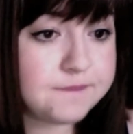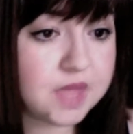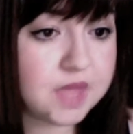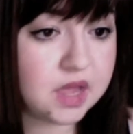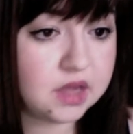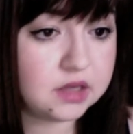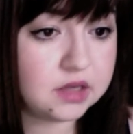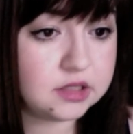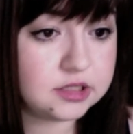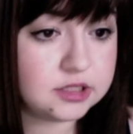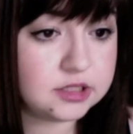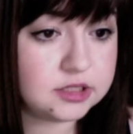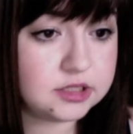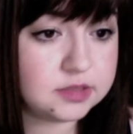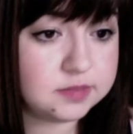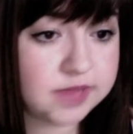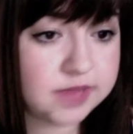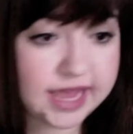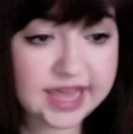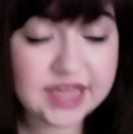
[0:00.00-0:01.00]

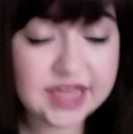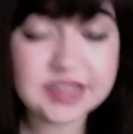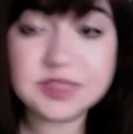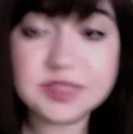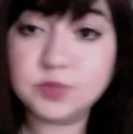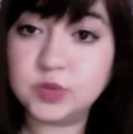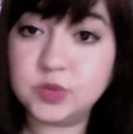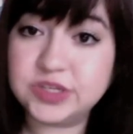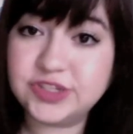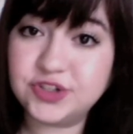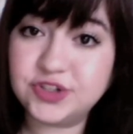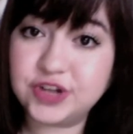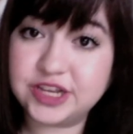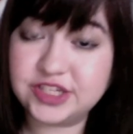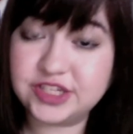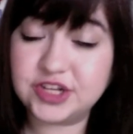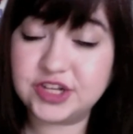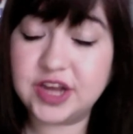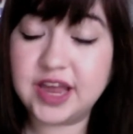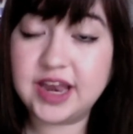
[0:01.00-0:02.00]
Um, 8 is
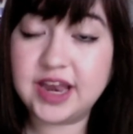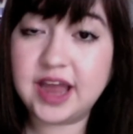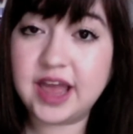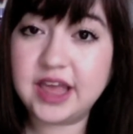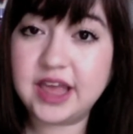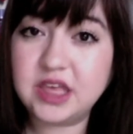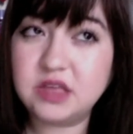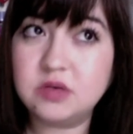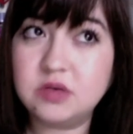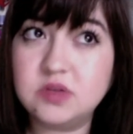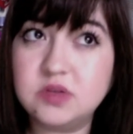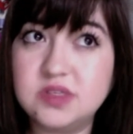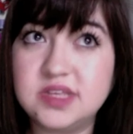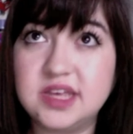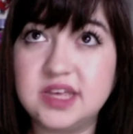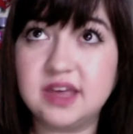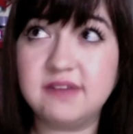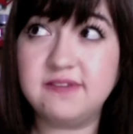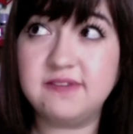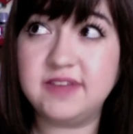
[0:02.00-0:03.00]
moisturizer, and I use
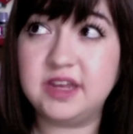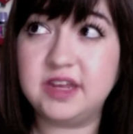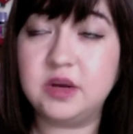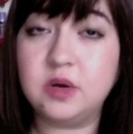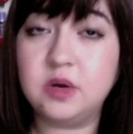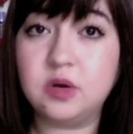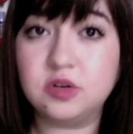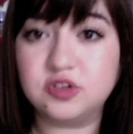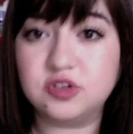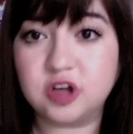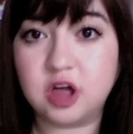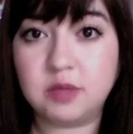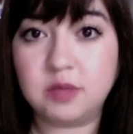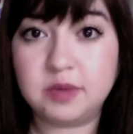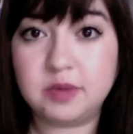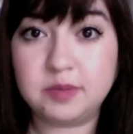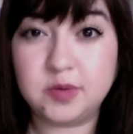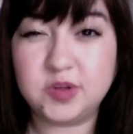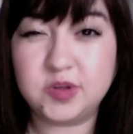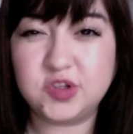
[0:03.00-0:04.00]
the Aveeno Ultra
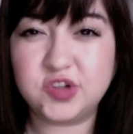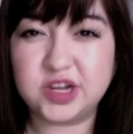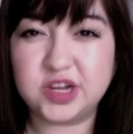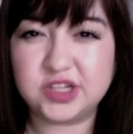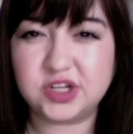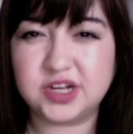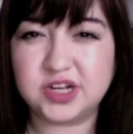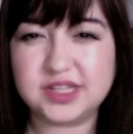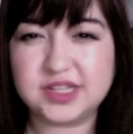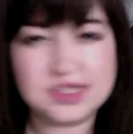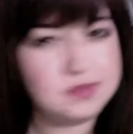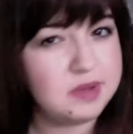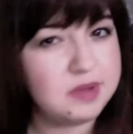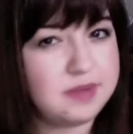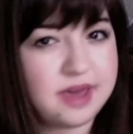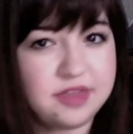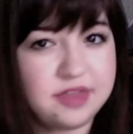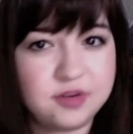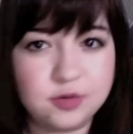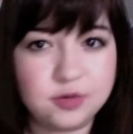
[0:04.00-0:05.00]
Calming Moisturizer. It's in my
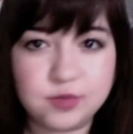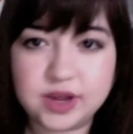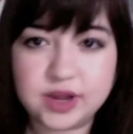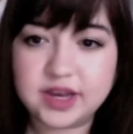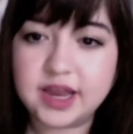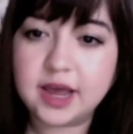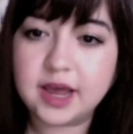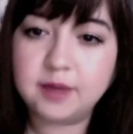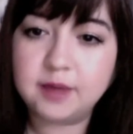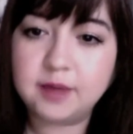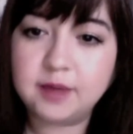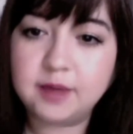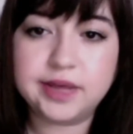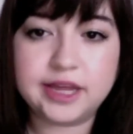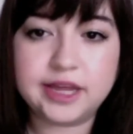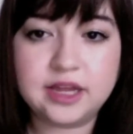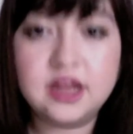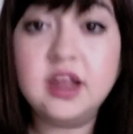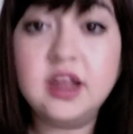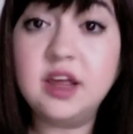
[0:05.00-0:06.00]
bathroom right now,
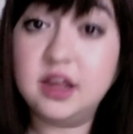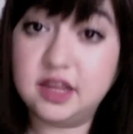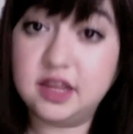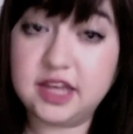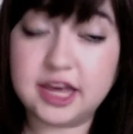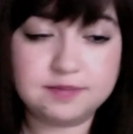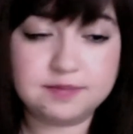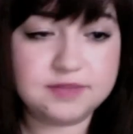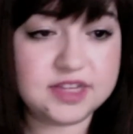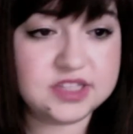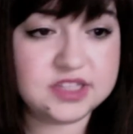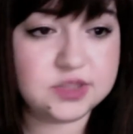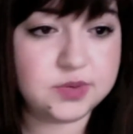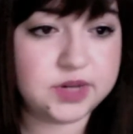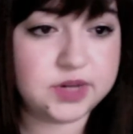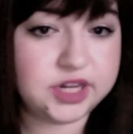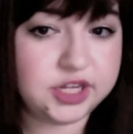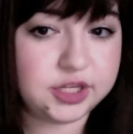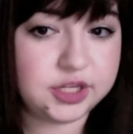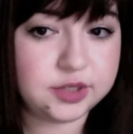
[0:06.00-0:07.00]
but yeah, that's
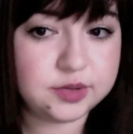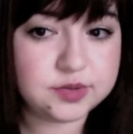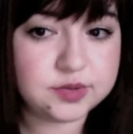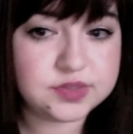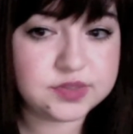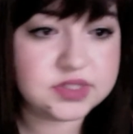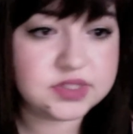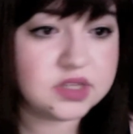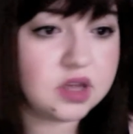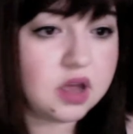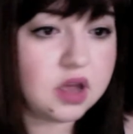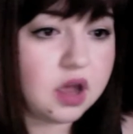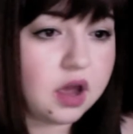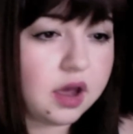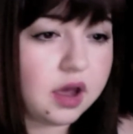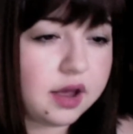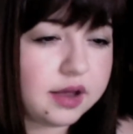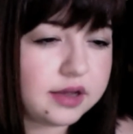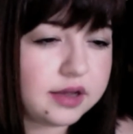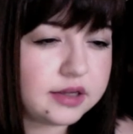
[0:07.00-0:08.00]
what I use.
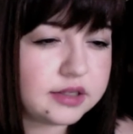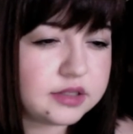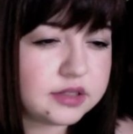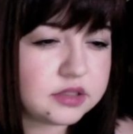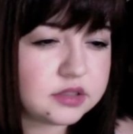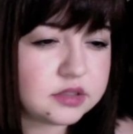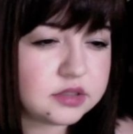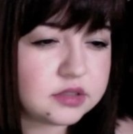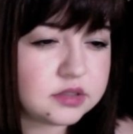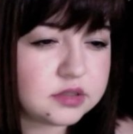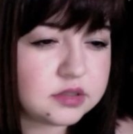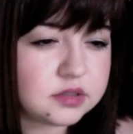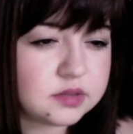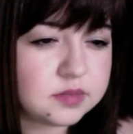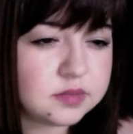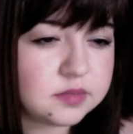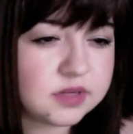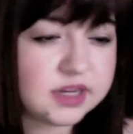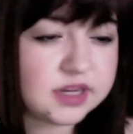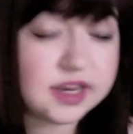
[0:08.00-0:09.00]

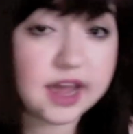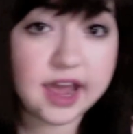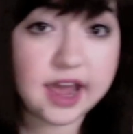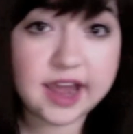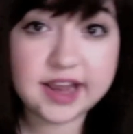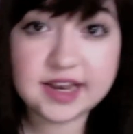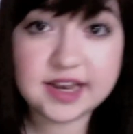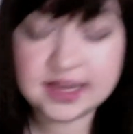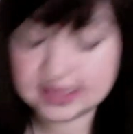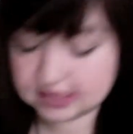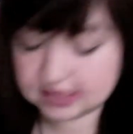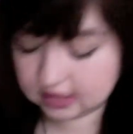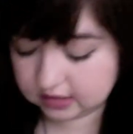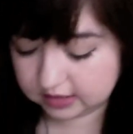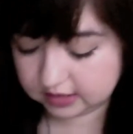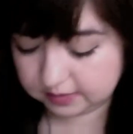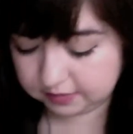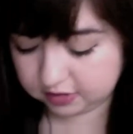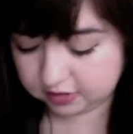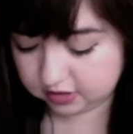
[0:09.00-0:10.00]
Um, 9 is
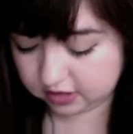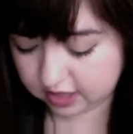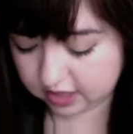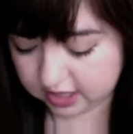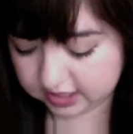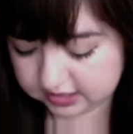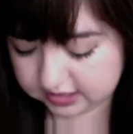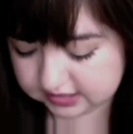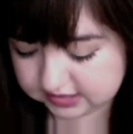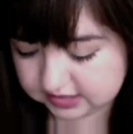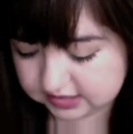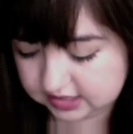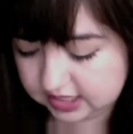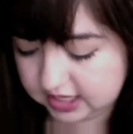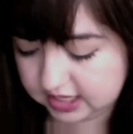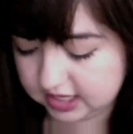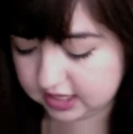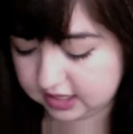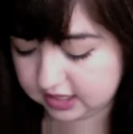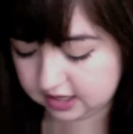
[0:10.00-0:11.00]
lip gloss,
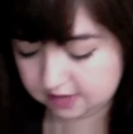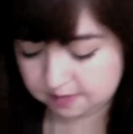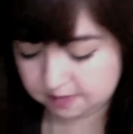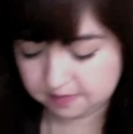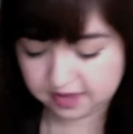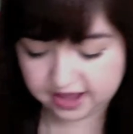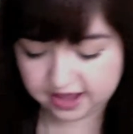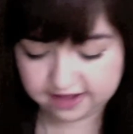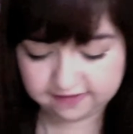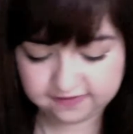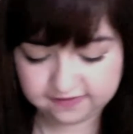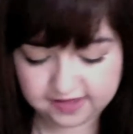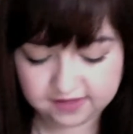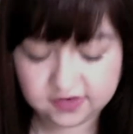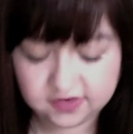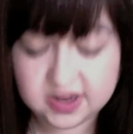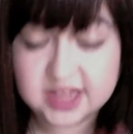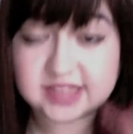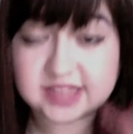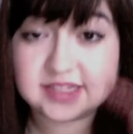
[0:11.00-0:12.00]
and my
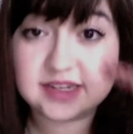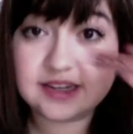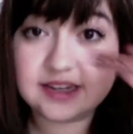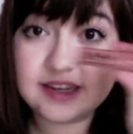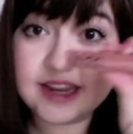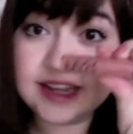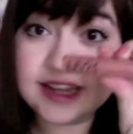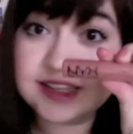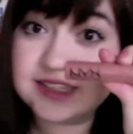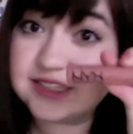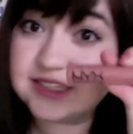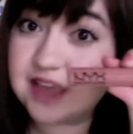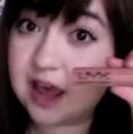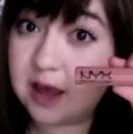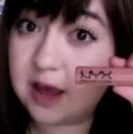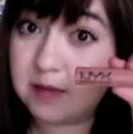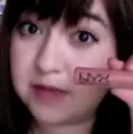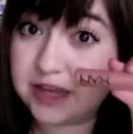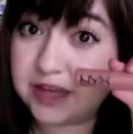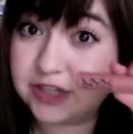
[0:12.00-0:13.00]
favorite is NYX
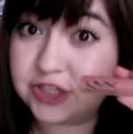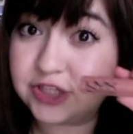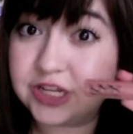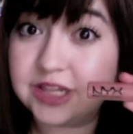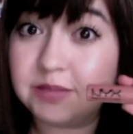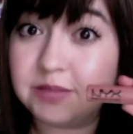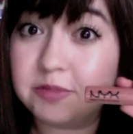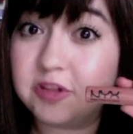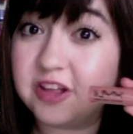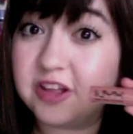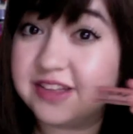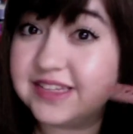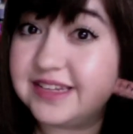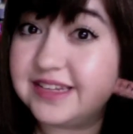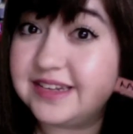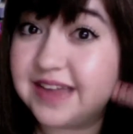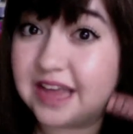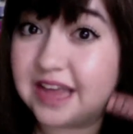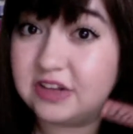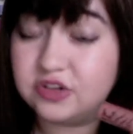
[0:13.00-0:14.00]
uh, Mega Shine Lip Gloss
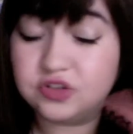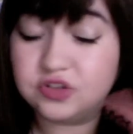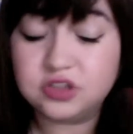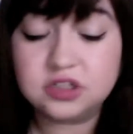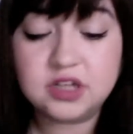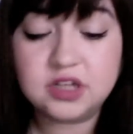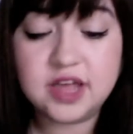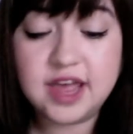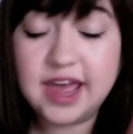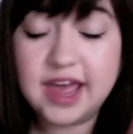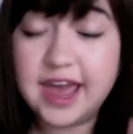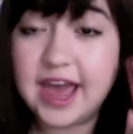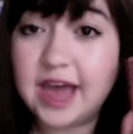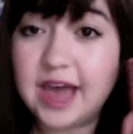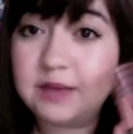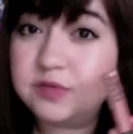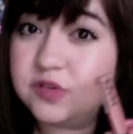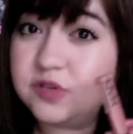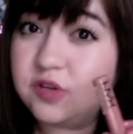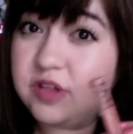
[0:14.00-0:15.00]
in Natural.
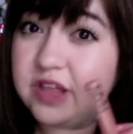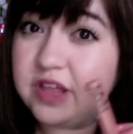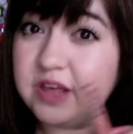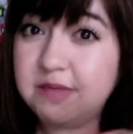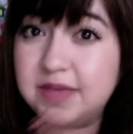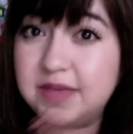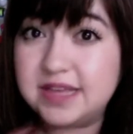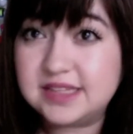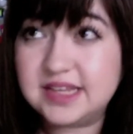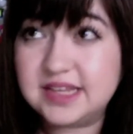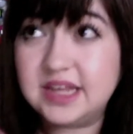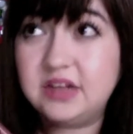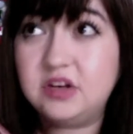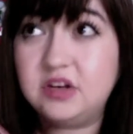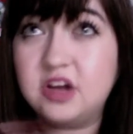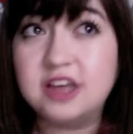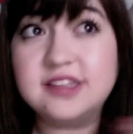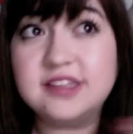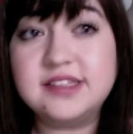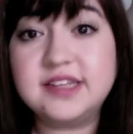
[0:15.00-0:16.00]
Absolutely amazing,
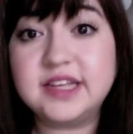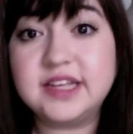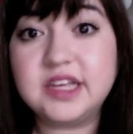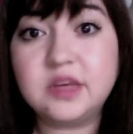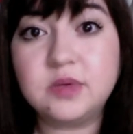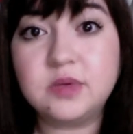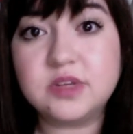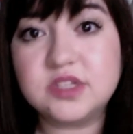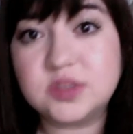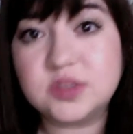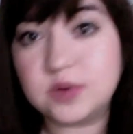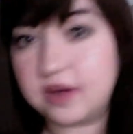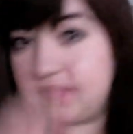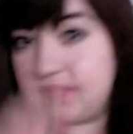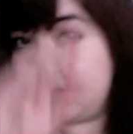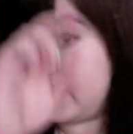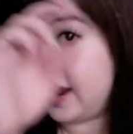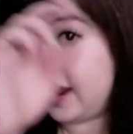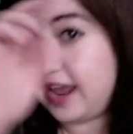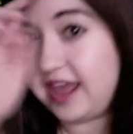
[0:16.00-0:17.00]
not sticky
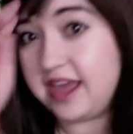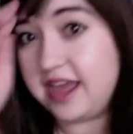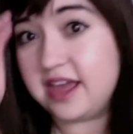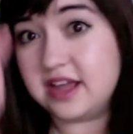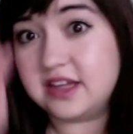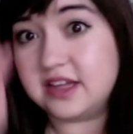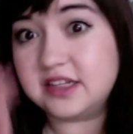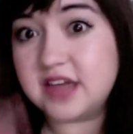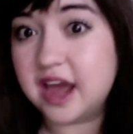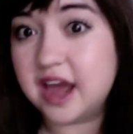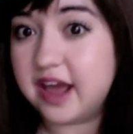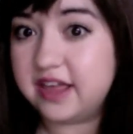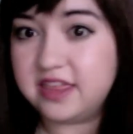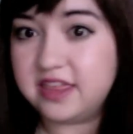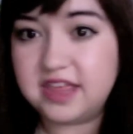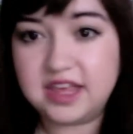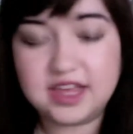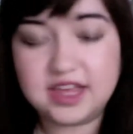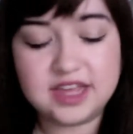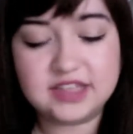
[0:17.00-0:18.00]
whatsoever, and I
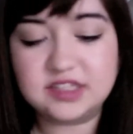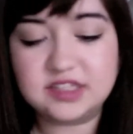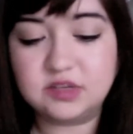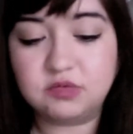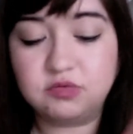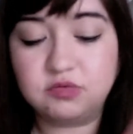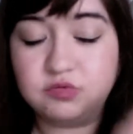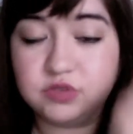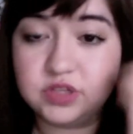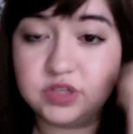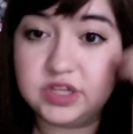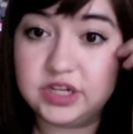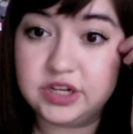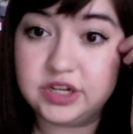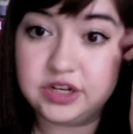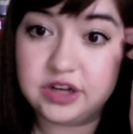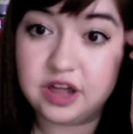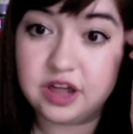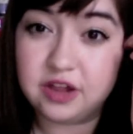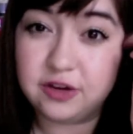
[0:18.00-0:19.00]
think it's a really
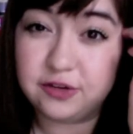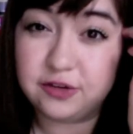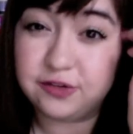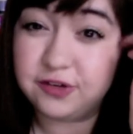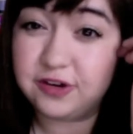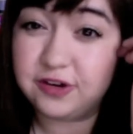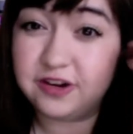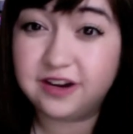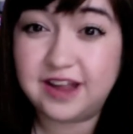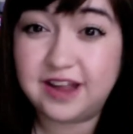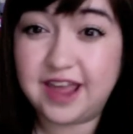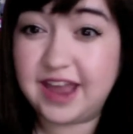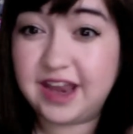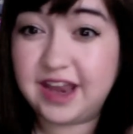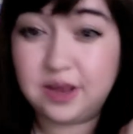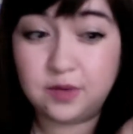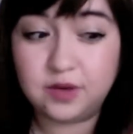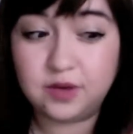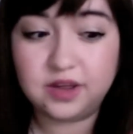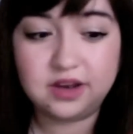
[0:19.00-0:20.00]
good color for
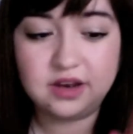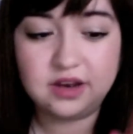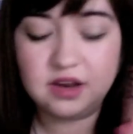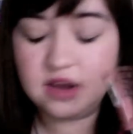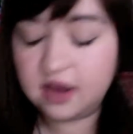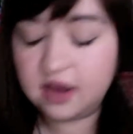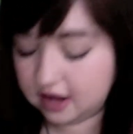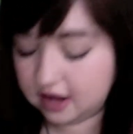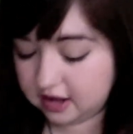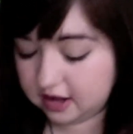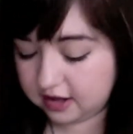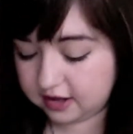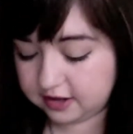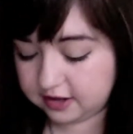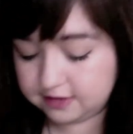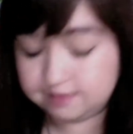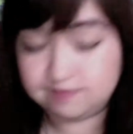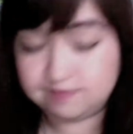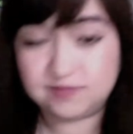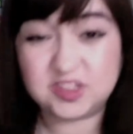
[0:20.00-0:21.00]
anyone.
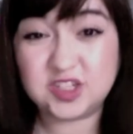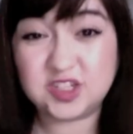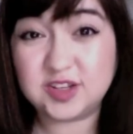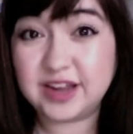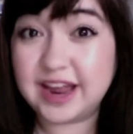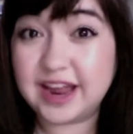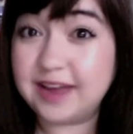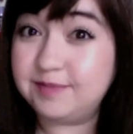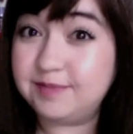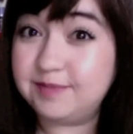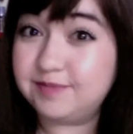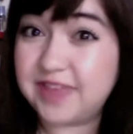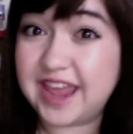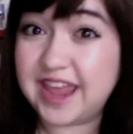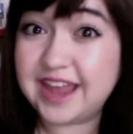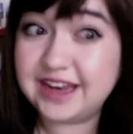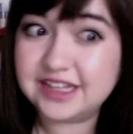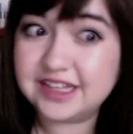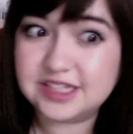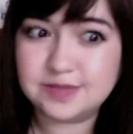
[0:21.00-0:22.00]
Um, so yeah,
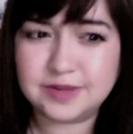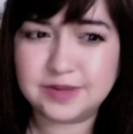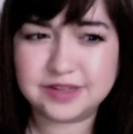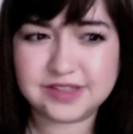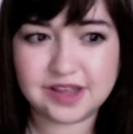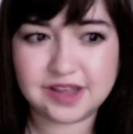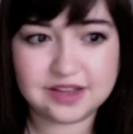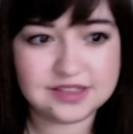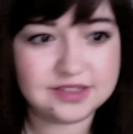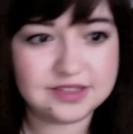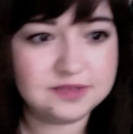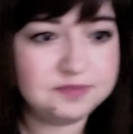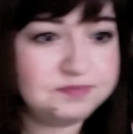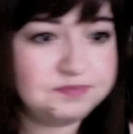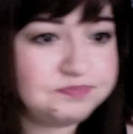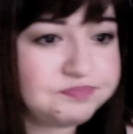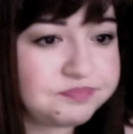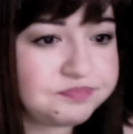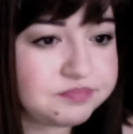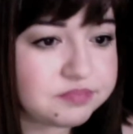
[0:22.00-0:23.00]
and it smells awesome.
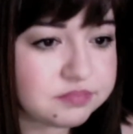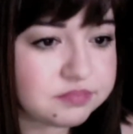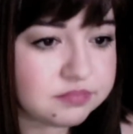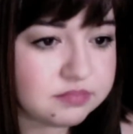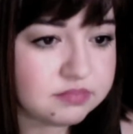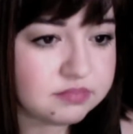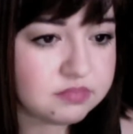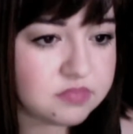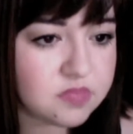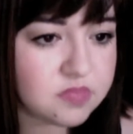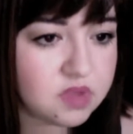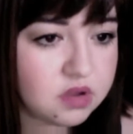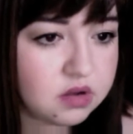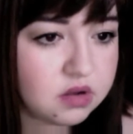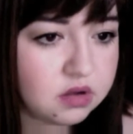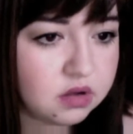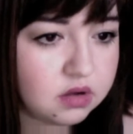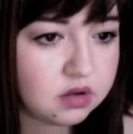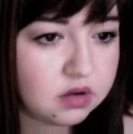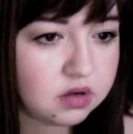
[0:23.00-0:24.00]

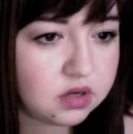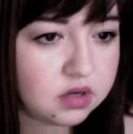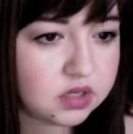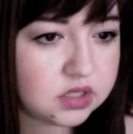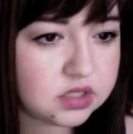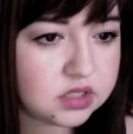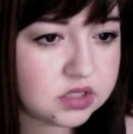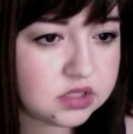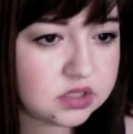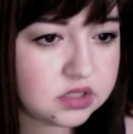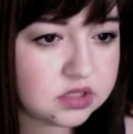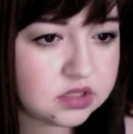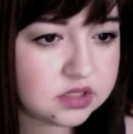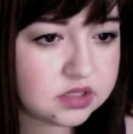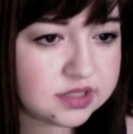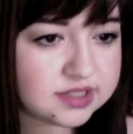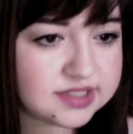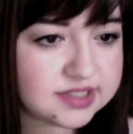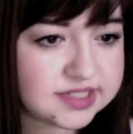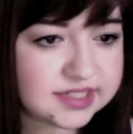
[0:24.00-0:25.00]
Uh,
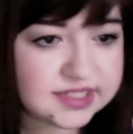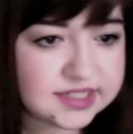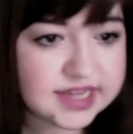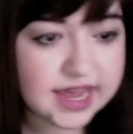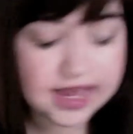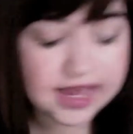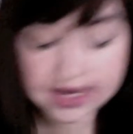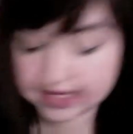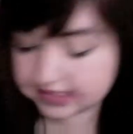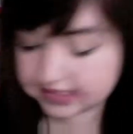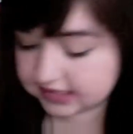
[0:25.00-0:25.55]
let's see, 10 is